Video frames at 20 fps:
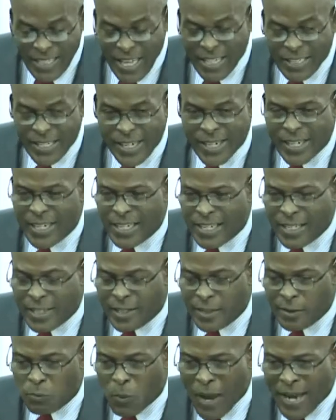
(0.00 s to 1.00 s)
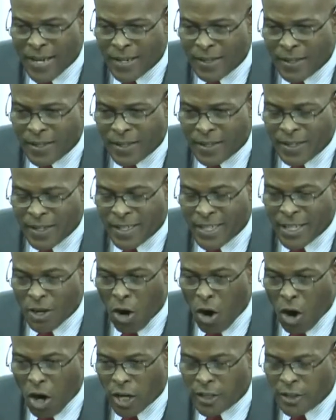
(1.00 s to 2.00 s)
legislation, when he
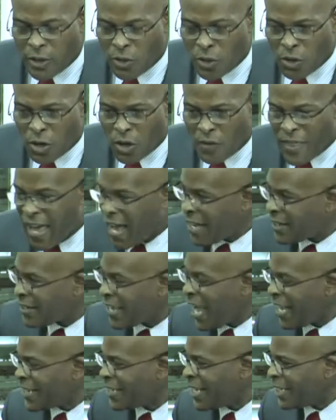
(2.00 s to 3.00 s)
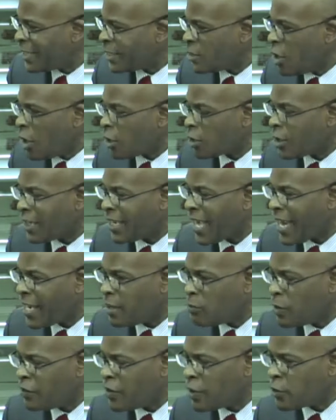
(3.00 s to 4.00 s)
ought to know that that does not
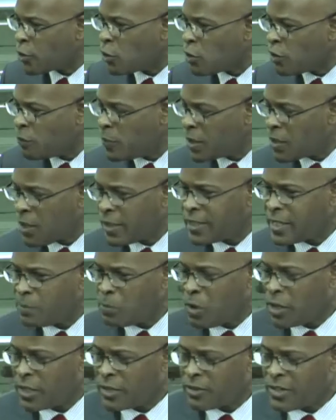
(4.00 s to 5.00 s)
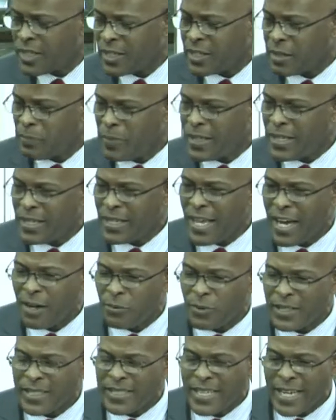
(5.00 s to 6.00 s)
collide with the truth, because the monitoring committee
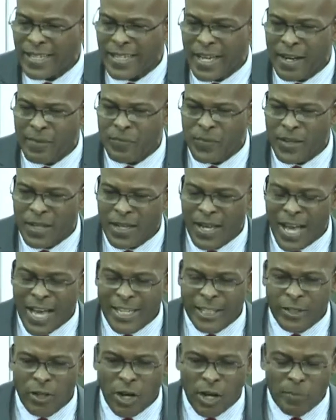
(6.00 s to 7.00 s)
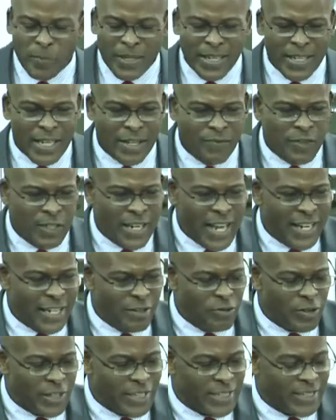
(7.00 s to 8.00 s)
that was set up has not been given
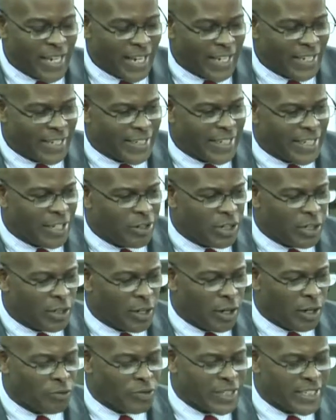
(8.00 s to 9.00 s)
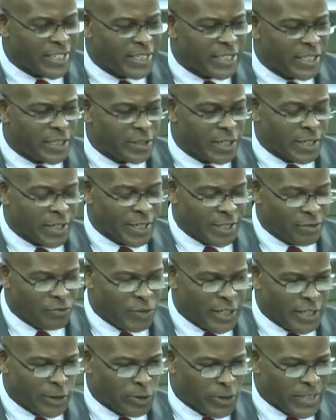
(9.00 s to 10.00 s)
any secretarial or research
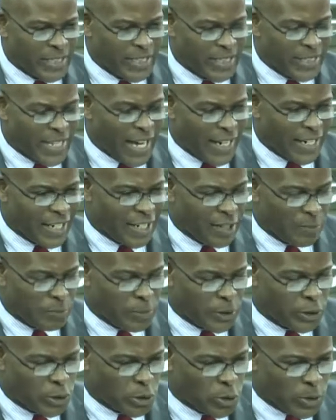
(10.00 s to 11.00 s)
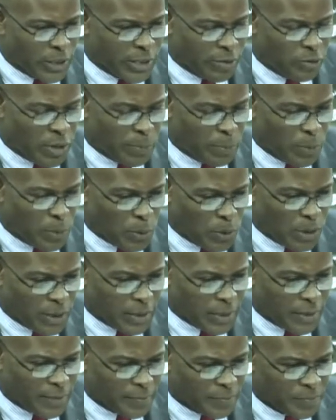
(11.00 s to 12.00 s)
resources that it could produce a
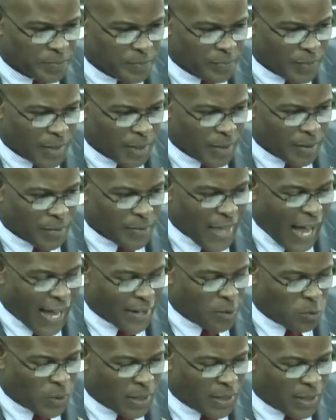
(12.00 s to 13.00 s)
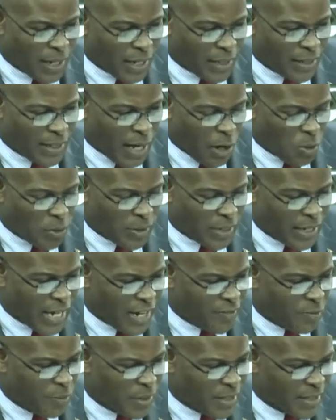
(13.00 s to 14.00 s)
report that will allow the
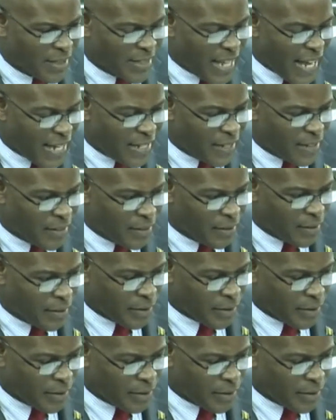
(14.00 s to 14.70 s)
government then